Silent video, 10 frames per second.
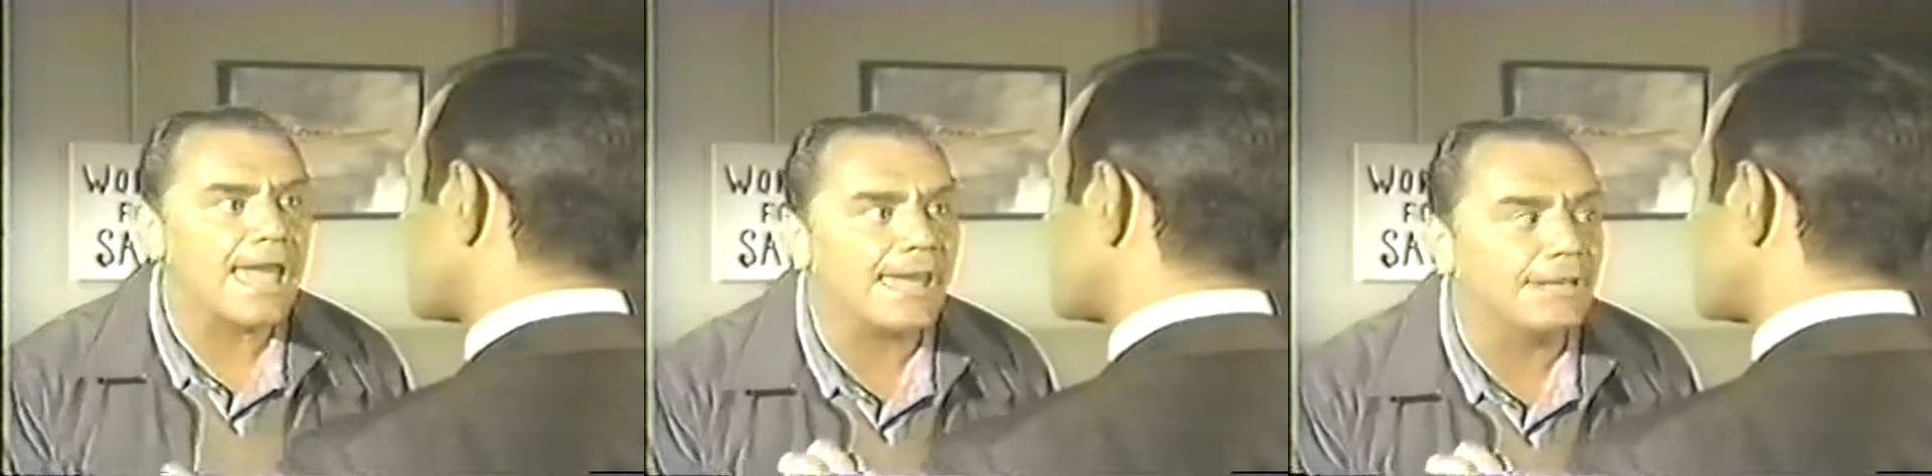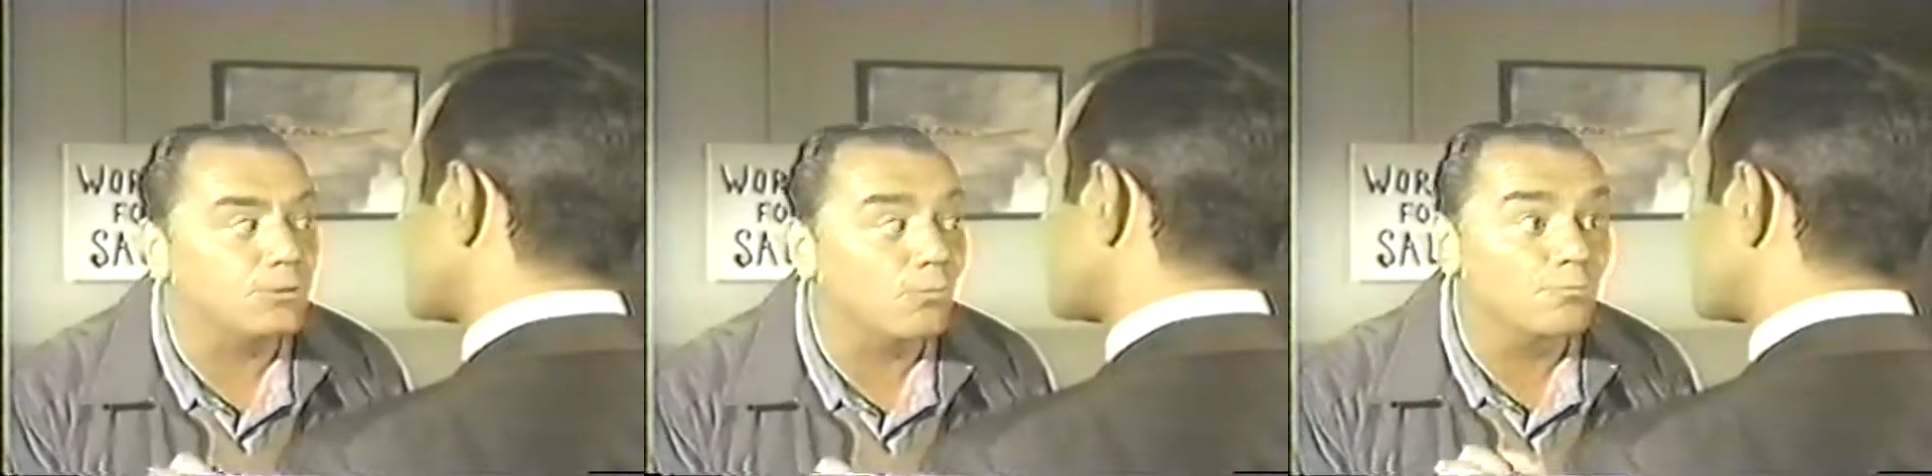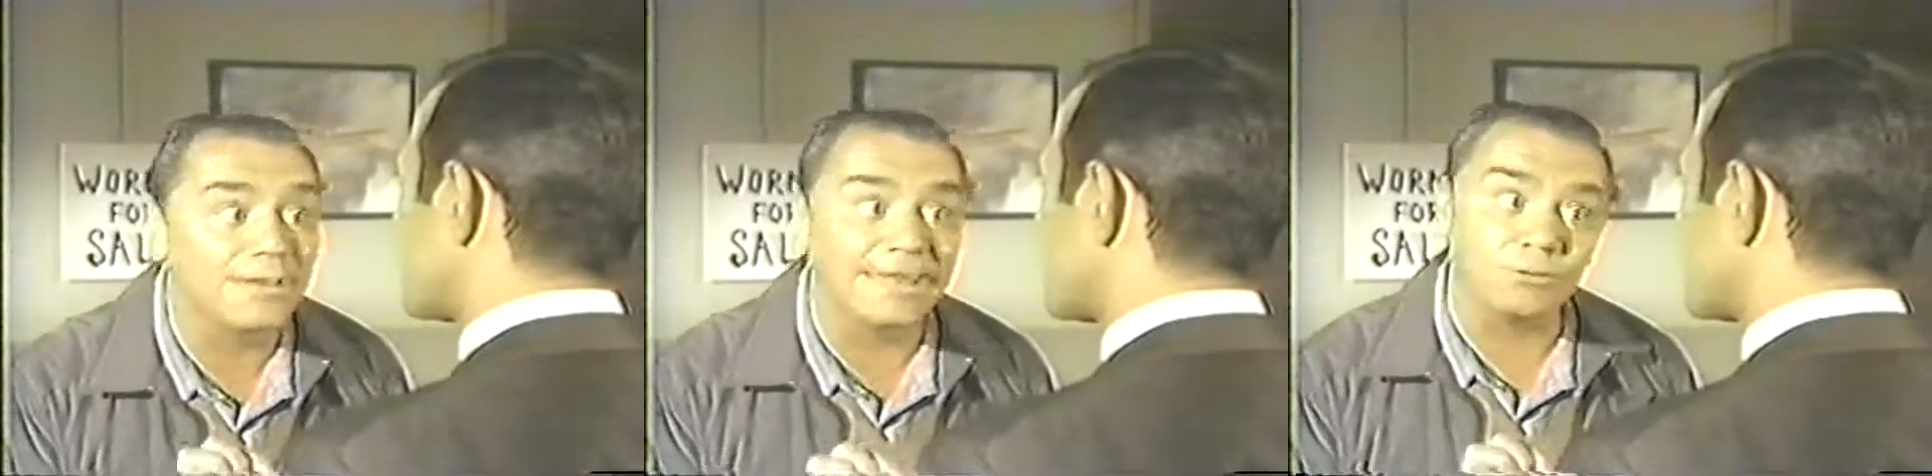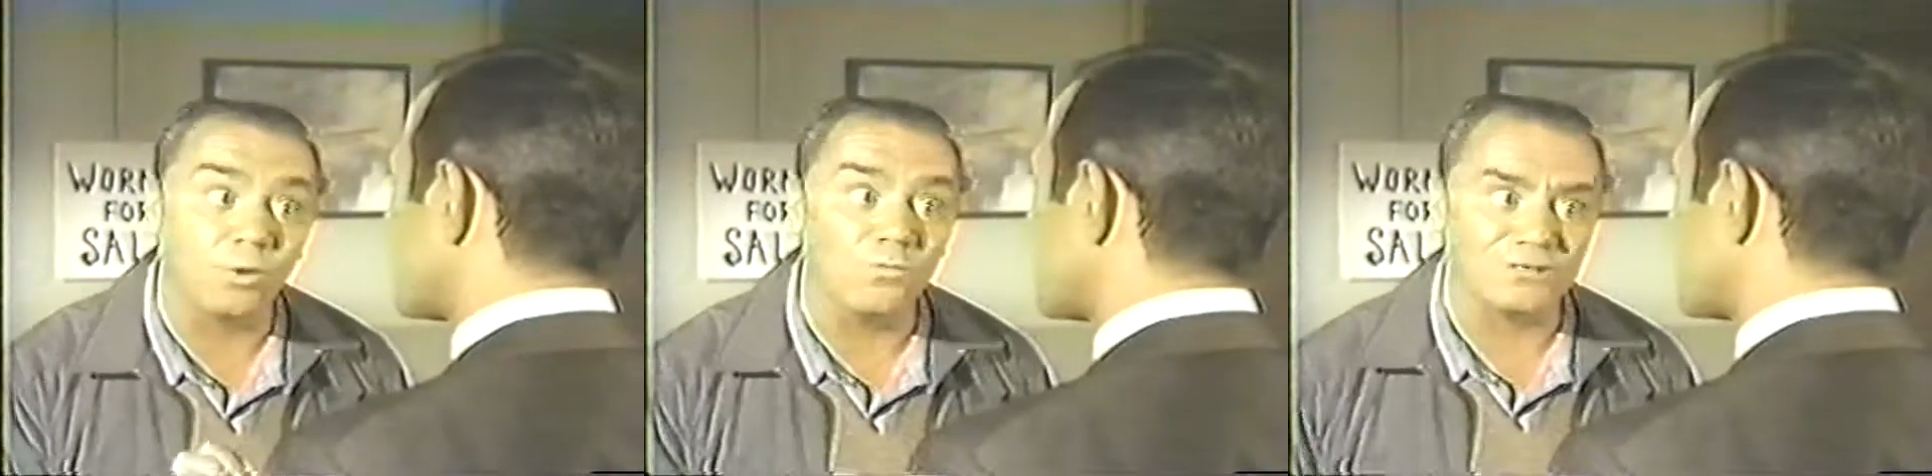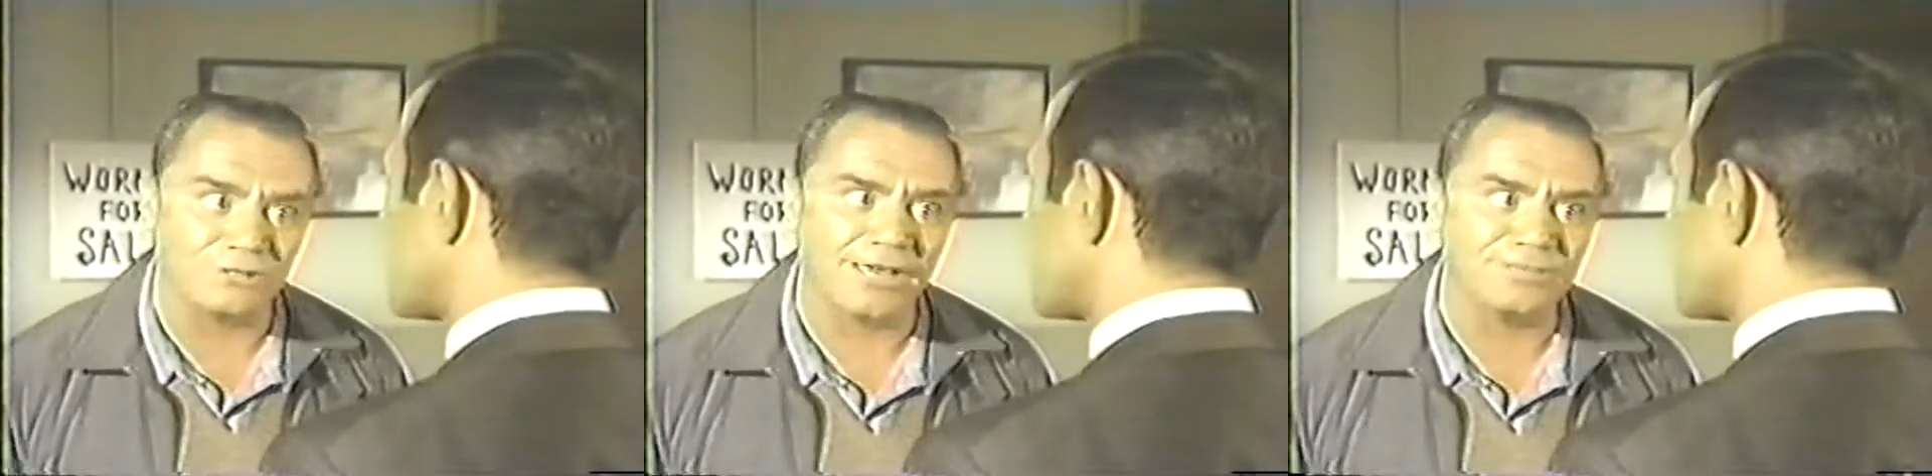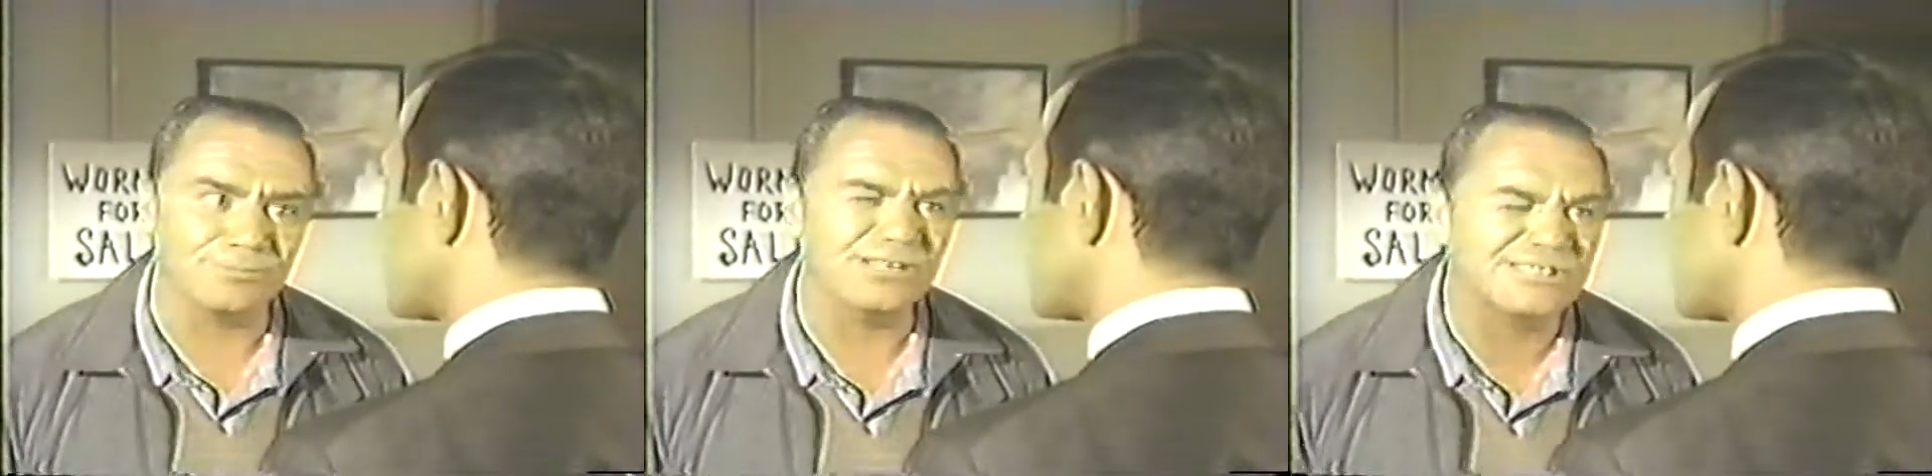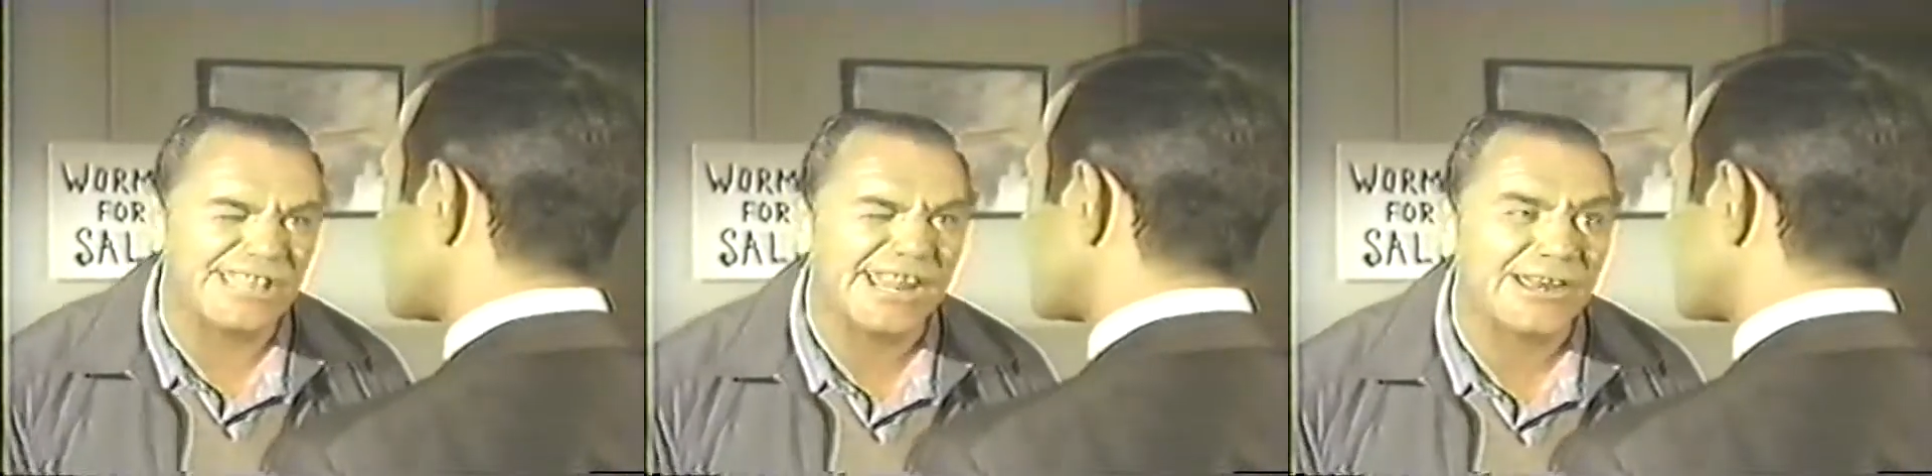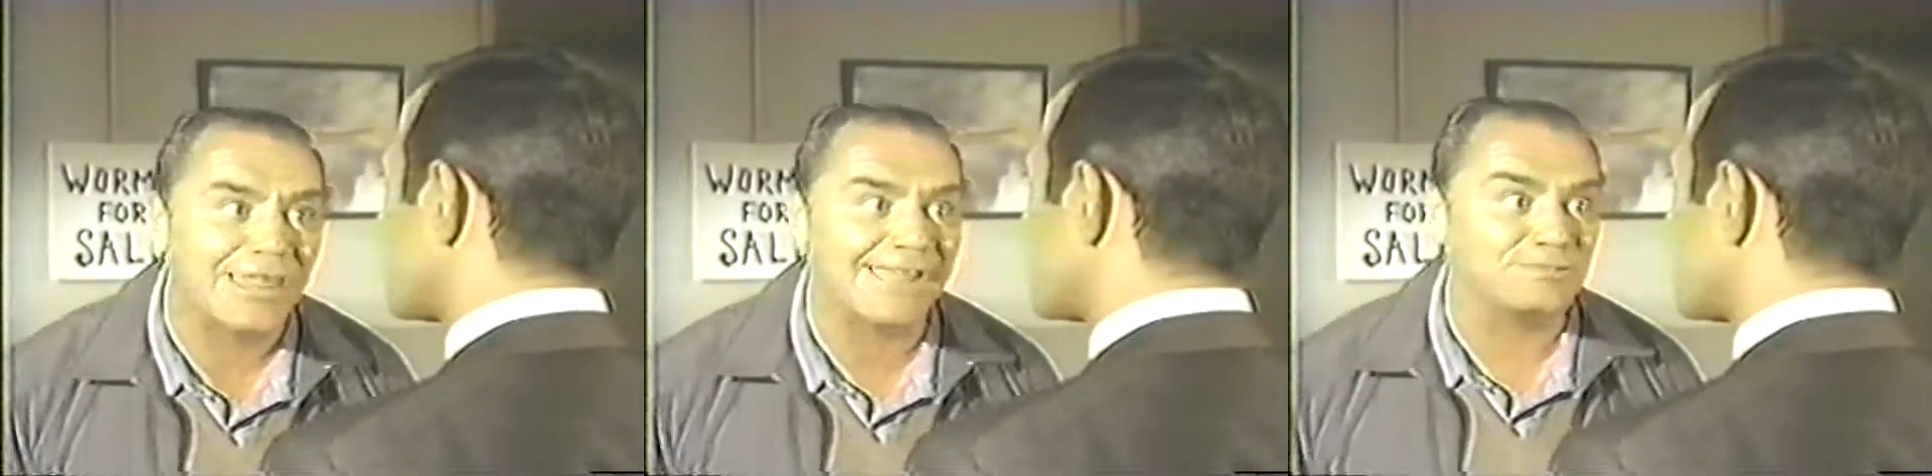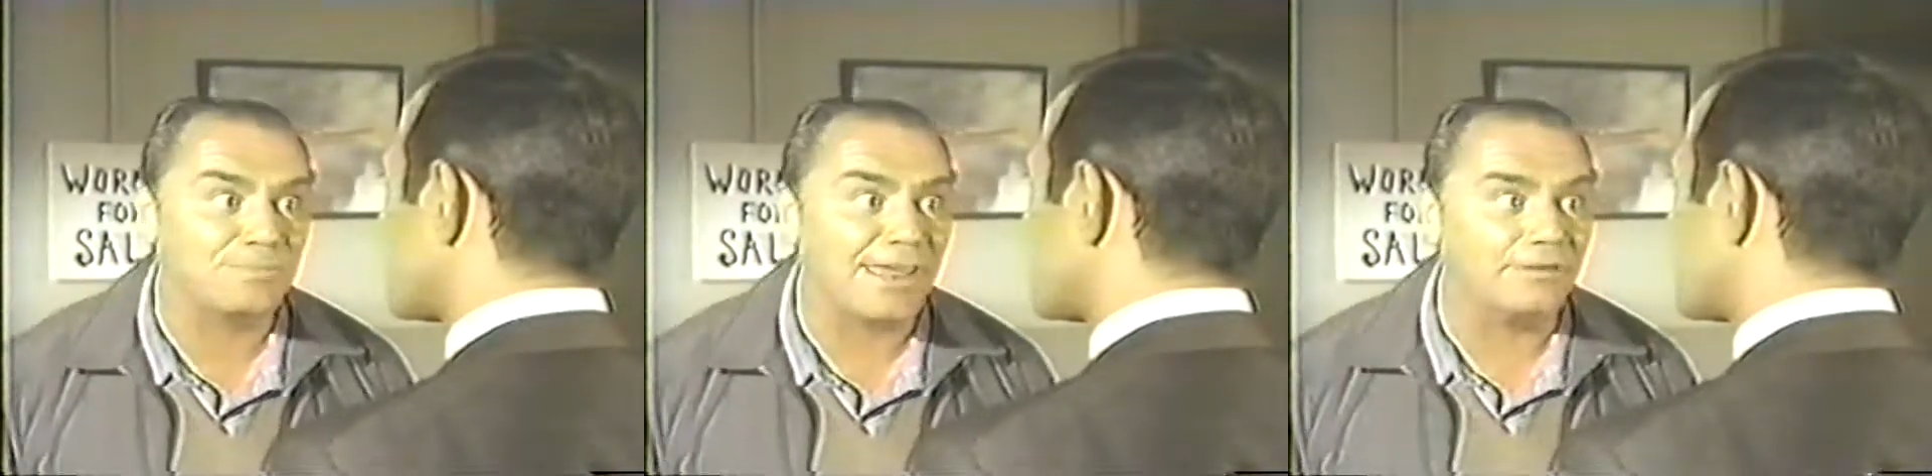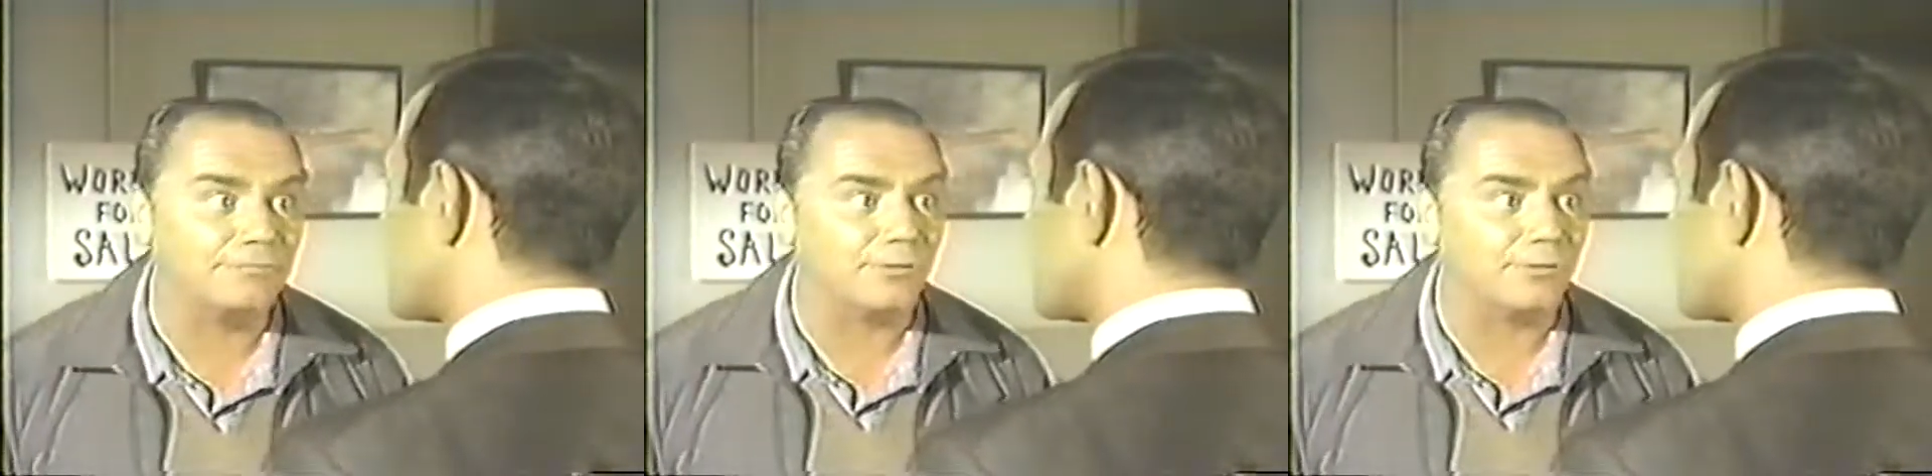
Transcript: And don't forget to overcharge them because the airline's paying